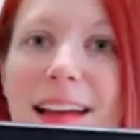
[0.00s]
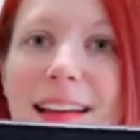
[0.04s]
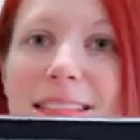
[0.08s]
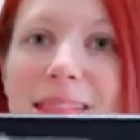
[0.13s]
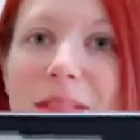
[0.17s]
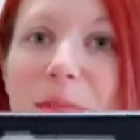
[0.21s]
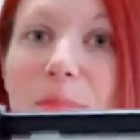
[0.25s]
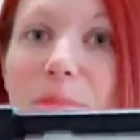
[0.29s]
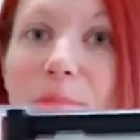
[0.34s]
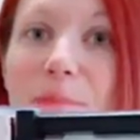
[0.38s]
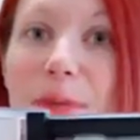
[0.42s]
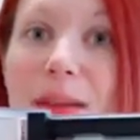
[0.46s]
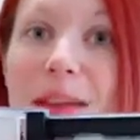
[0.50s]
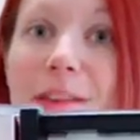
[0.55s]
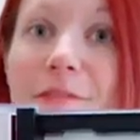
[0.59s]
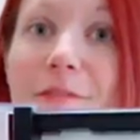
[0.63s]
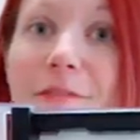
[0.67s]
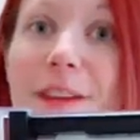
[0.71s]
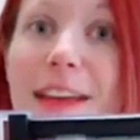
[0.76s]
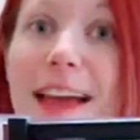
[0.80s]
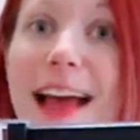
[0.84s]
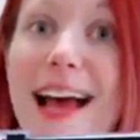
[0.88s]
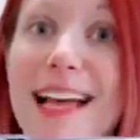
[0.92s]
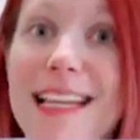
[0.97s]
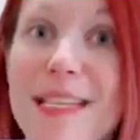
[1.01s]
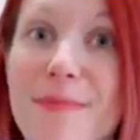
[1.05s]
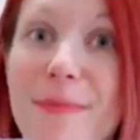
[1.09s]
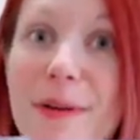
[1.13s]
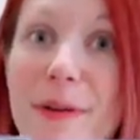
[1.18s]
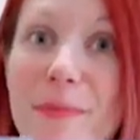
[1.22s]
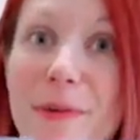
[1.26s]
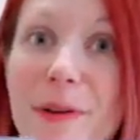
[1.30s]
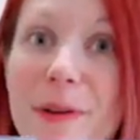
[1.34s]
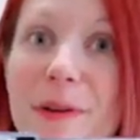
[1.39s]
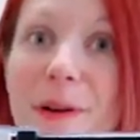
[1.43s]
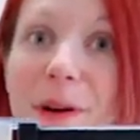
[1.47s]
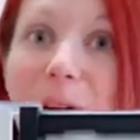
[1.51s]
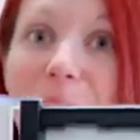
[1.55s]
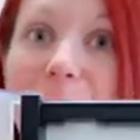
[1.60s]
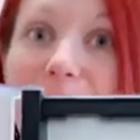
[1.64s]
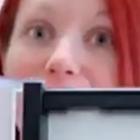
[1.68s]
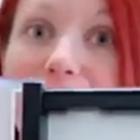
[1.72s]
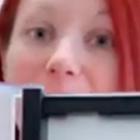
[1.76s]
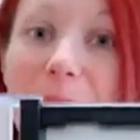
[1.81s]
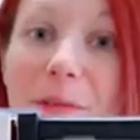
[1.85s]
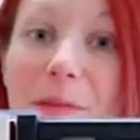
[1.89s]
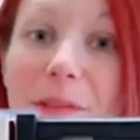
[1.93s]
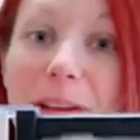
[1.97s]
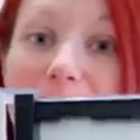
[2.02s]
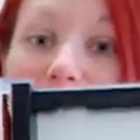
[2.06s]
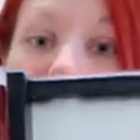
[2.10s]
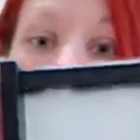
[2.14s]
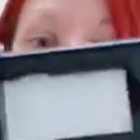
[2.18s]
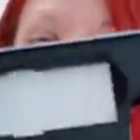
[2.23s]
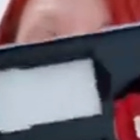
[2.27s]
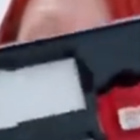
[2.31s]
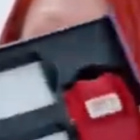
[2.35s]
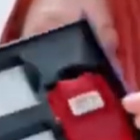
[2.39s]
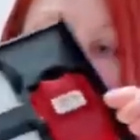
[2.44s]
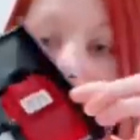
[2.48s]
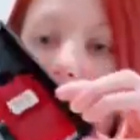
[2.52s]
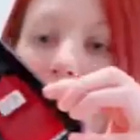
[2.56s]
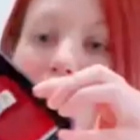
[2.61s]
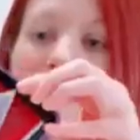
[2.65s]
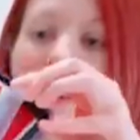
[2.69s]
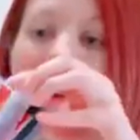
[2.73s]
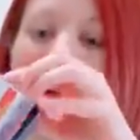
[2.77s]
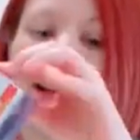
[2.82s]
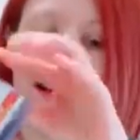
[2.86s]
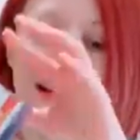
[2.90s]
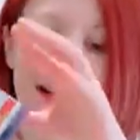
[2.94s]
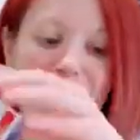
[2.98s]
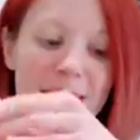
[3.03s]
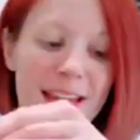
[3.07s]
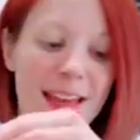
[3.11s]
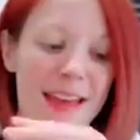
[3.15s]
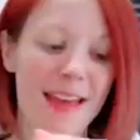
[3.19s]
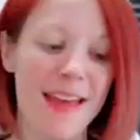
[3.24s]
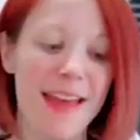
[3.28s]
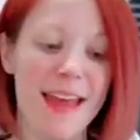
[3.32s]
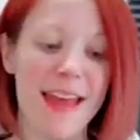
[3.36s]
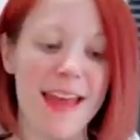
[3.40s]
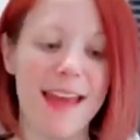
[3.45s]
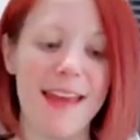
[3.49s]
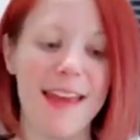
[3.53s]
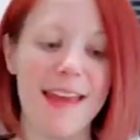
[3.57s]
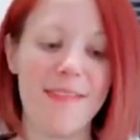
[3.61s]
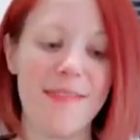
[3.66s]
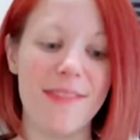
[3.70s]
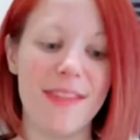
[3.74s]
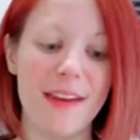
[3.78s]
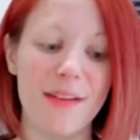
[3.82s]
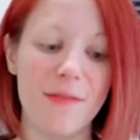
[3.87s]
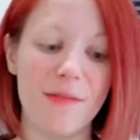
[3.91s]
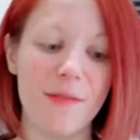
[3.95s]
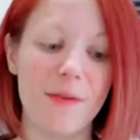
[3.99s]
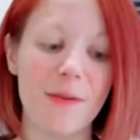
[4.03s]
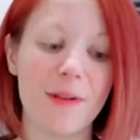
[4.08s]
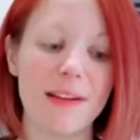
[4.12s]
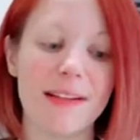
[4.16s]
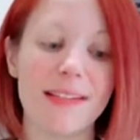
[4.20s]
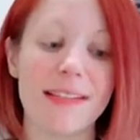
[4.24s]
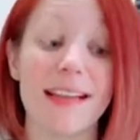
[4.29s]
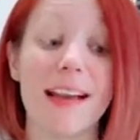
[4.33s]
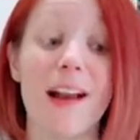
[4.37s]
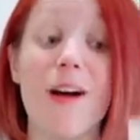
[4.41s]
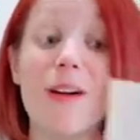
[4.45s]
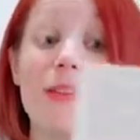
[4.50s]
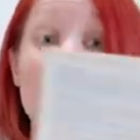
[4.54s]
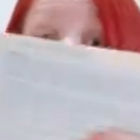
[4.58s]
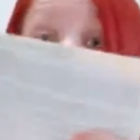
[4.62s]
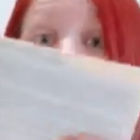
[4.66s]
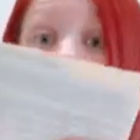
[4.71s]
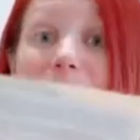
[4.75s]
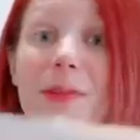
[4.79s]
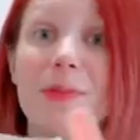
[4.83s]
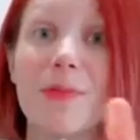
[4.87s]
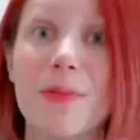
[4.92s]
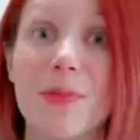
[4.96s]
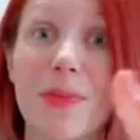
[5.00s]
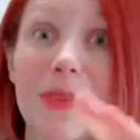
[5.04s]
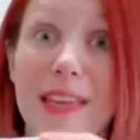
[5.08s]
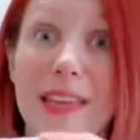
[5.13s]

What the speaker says: is a beefy ass memory card for the PlayStation 1. And then of course it also comes with